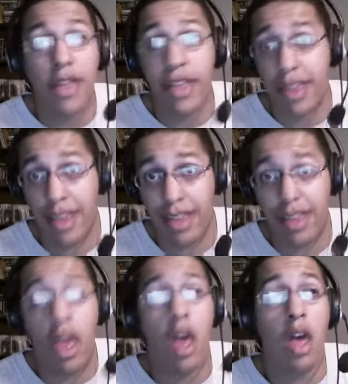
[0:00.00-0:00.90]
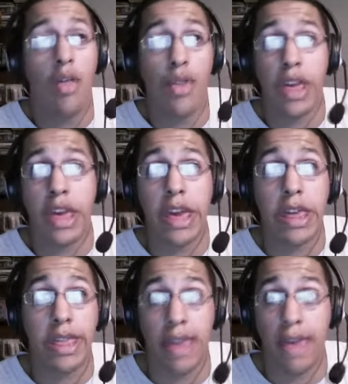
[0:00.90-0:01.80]
this is the
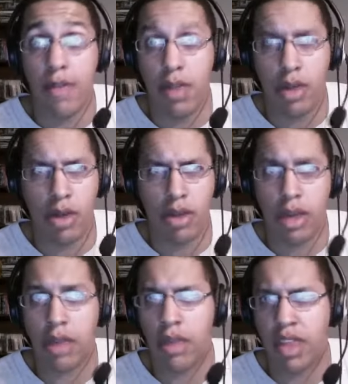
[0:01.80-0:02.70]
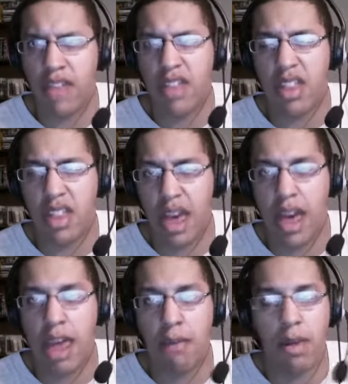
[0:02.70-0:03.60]
7th or 6th or 7th
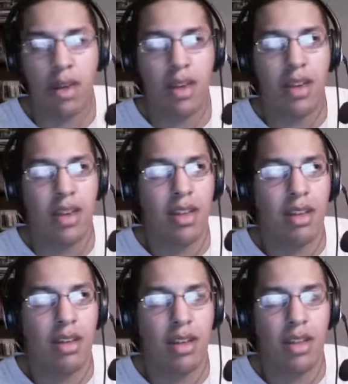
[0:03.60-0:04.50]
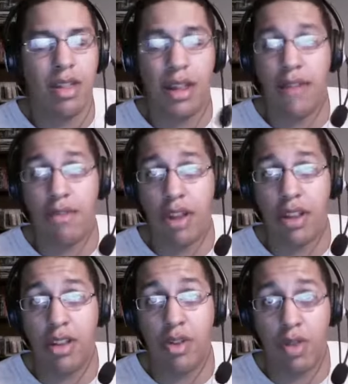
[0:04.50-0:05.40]
time that I've tried
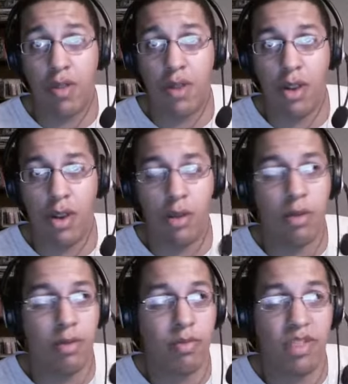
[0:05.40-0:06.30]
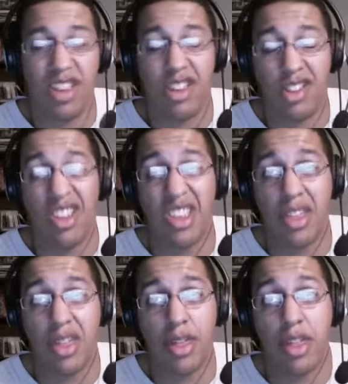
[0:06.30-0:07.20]
to do this video. 6th or
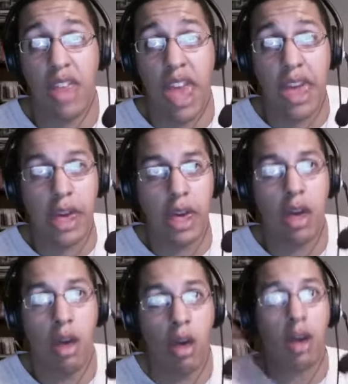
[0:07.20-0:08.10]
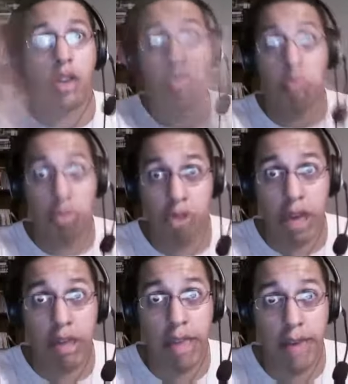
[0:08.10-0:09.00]
7th take.
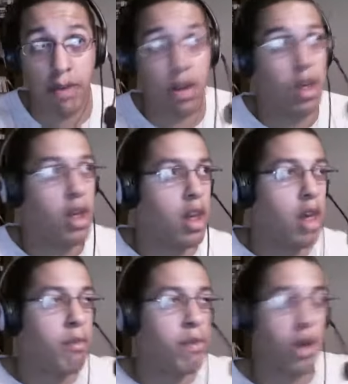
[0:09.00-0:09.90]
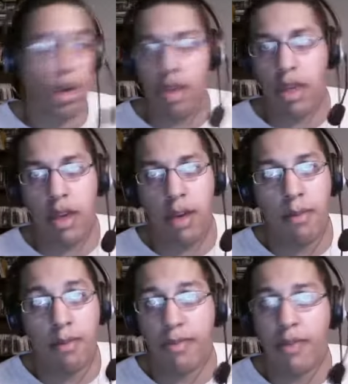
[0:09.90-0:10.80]
Take 7 because
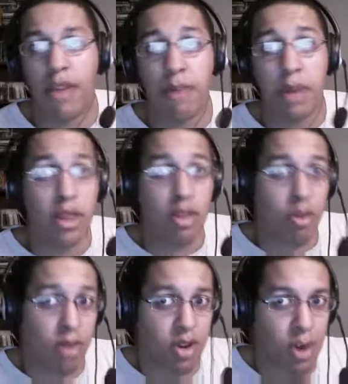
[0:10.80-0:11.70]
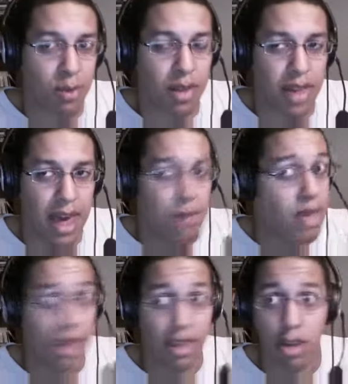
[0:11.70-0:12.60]
um, I've been interrupted a couple of times,
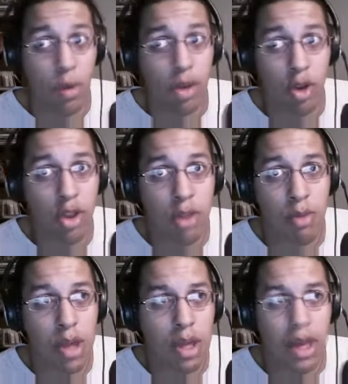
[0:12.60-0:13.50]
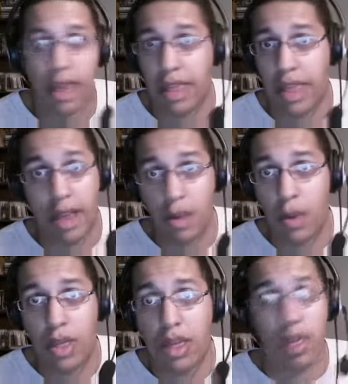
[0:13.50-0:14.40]
as is always customary. I start doing
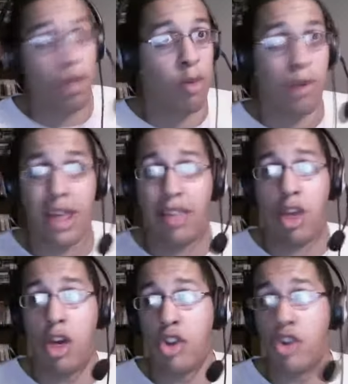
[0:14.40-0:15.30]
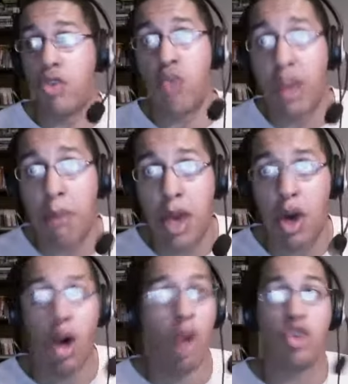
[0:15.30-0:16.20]
this and somebody has the urge to ring me
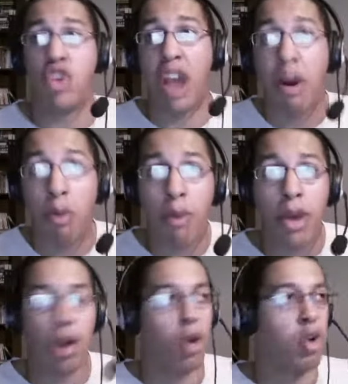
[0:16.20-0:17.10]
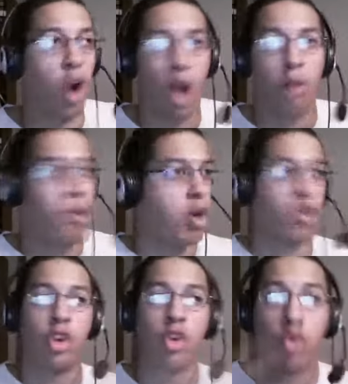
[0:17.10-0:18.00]
or shout me or call me or
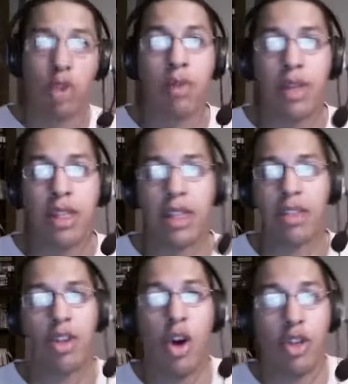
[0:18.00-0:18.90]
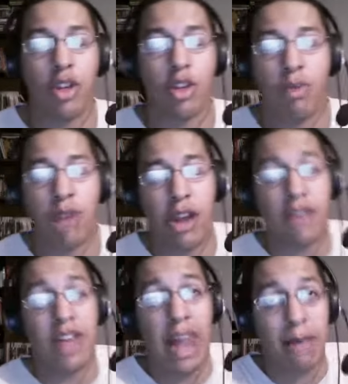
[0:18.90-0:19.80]
do something that's causing some kind of
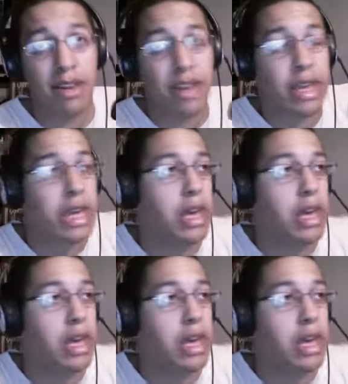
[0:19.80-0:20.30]
calamity.